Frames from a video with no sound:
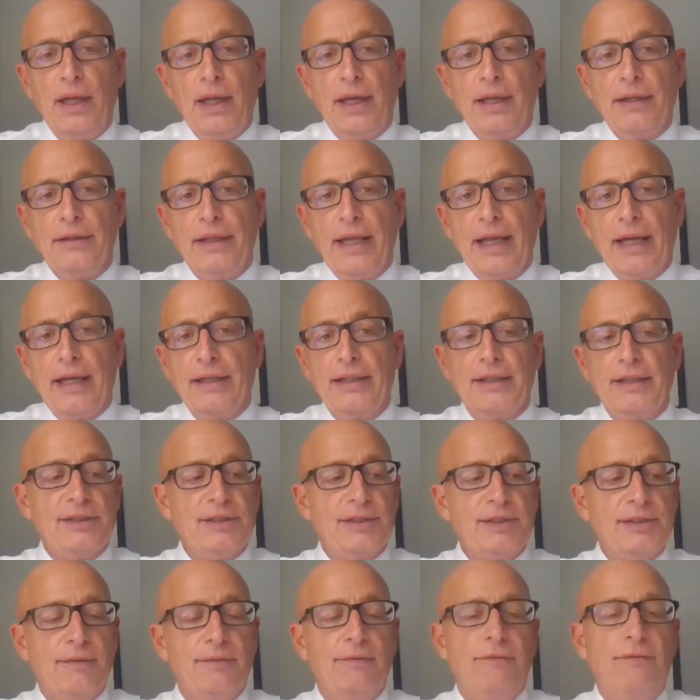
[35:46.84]
And that
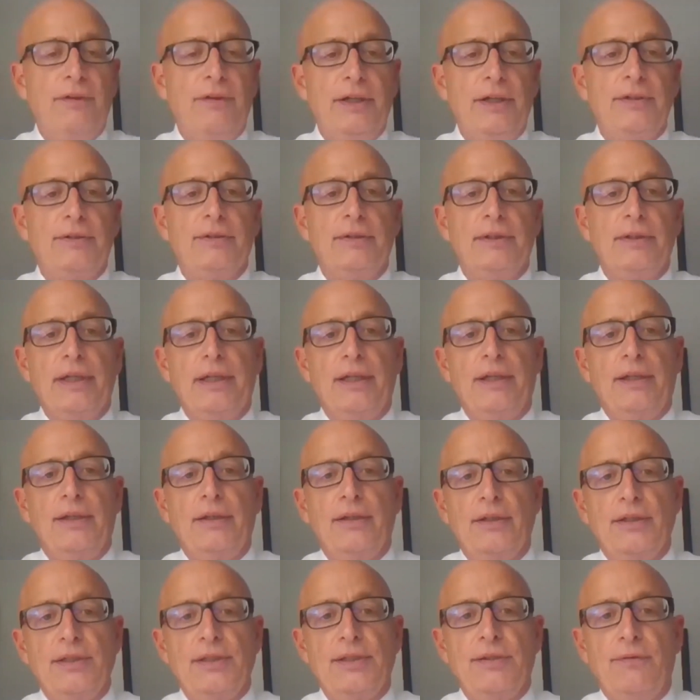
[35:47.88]
has severely,
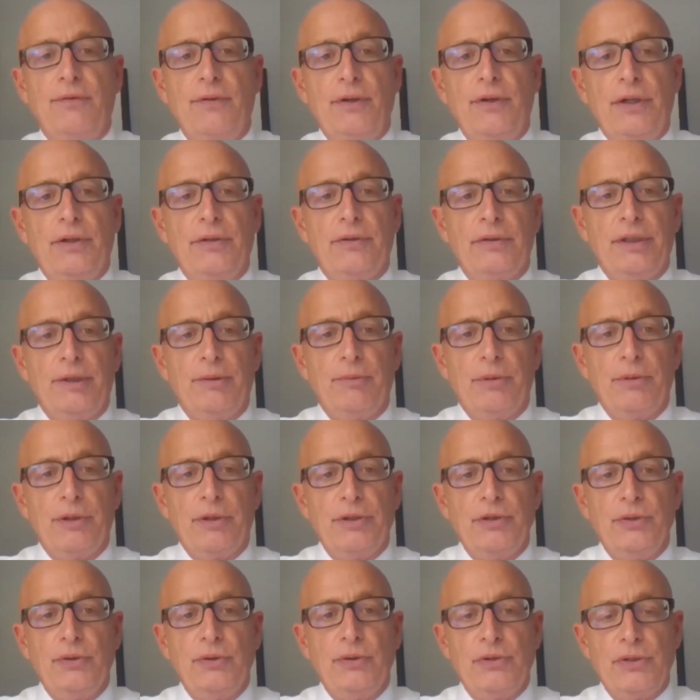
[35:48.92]
severely
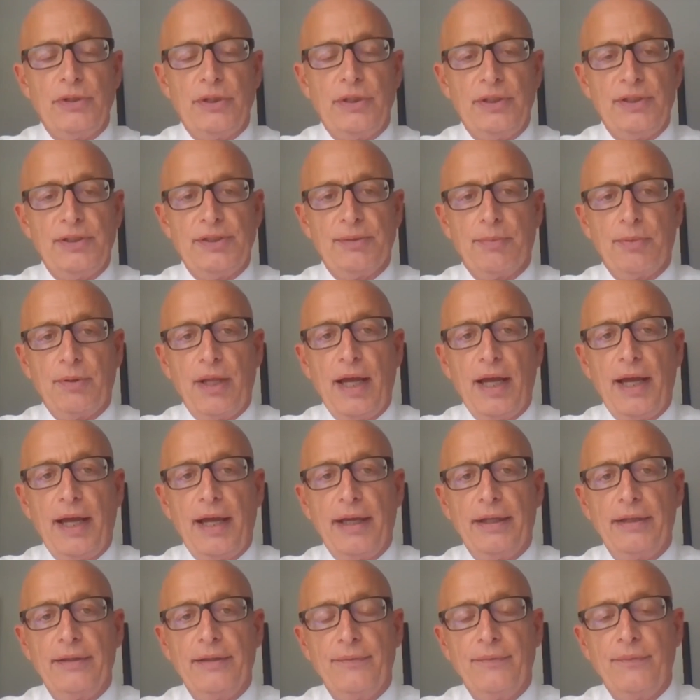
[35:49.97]
reduced the
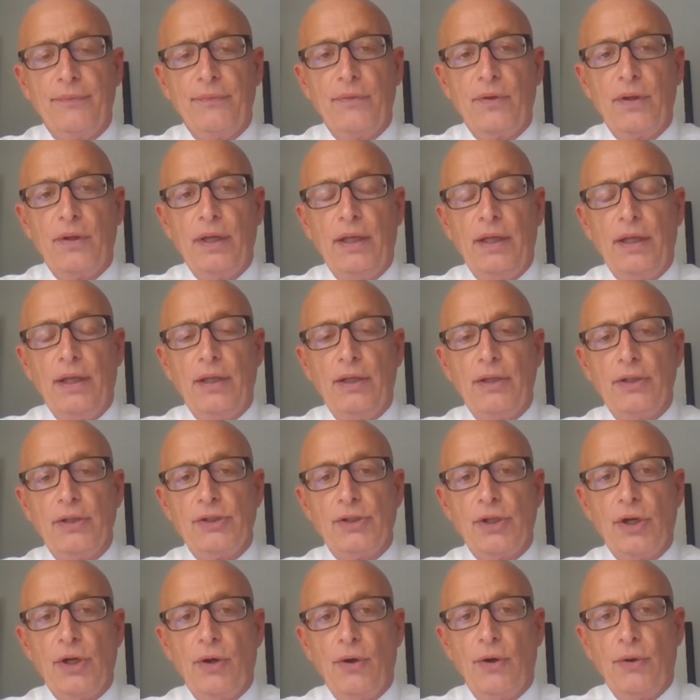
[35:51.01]
supply.
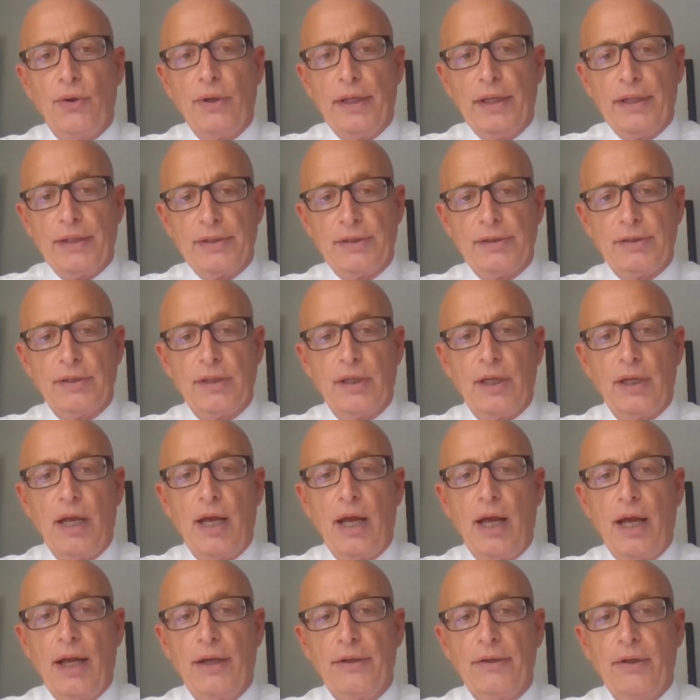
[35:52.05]
So
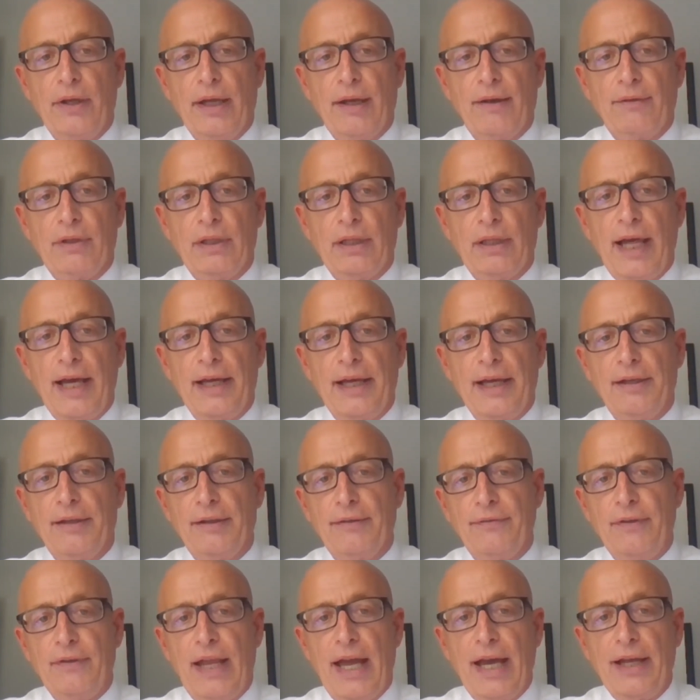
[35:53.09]
you have a lot
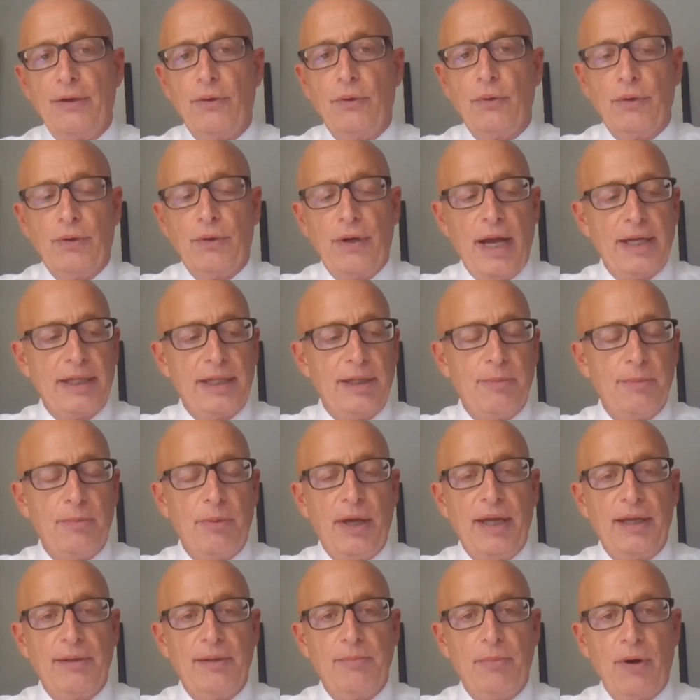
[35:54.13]
of non-owner
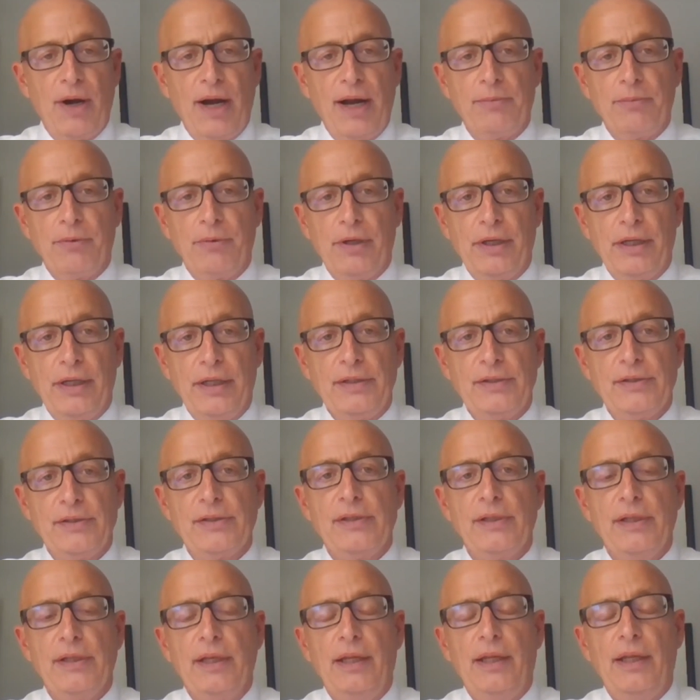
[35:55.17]
occupied
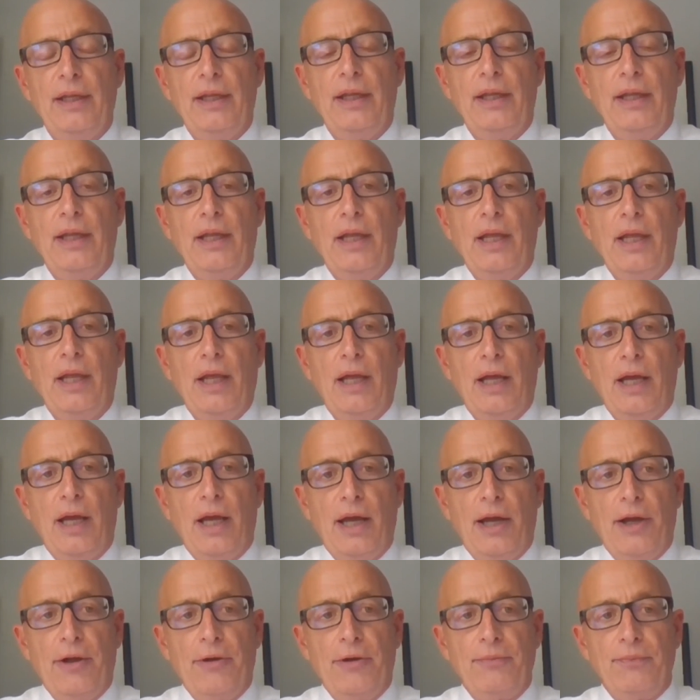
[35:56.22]
properties
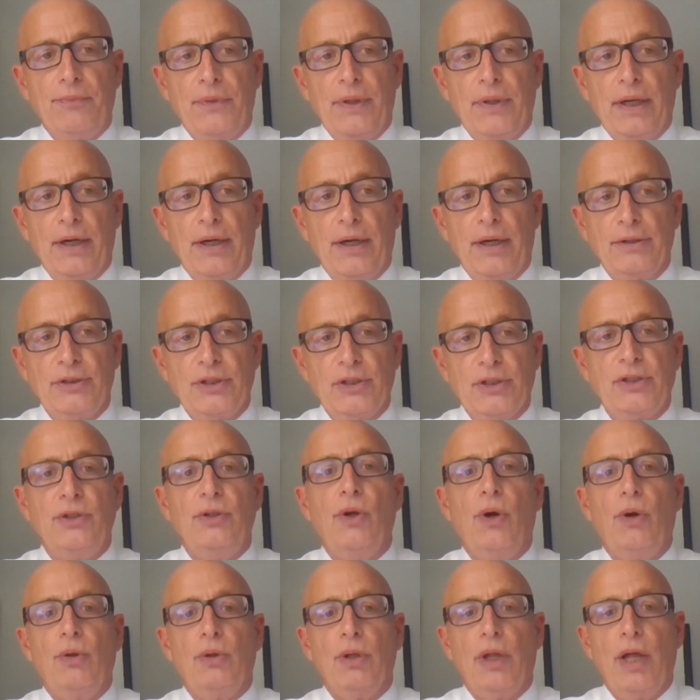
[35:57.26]
that are just
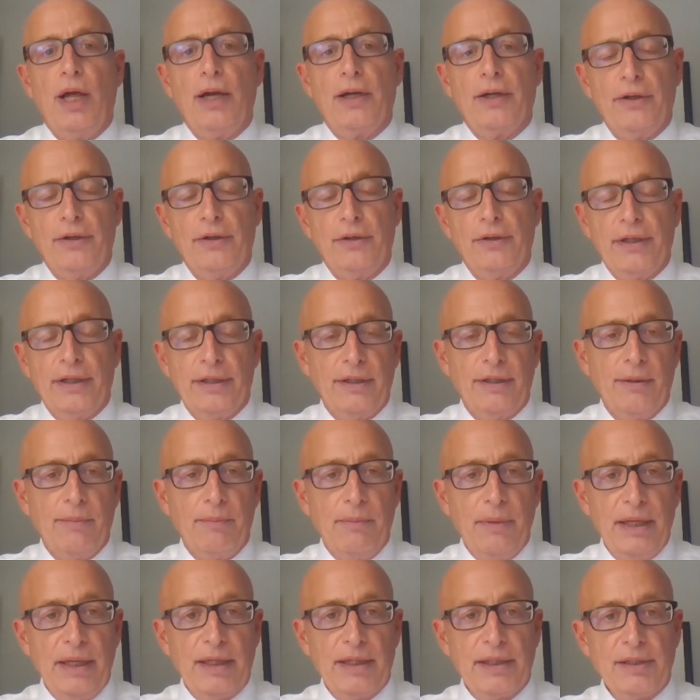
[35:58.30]
no longer in the
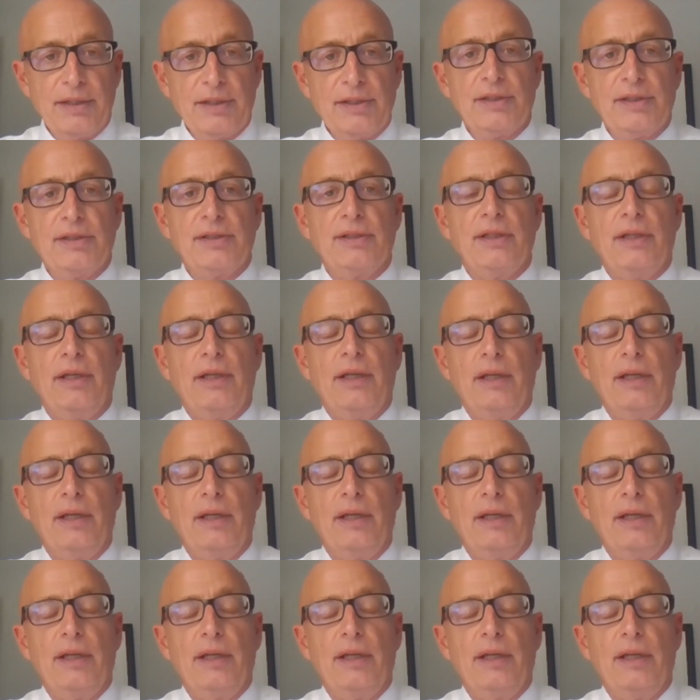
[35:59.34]
mix,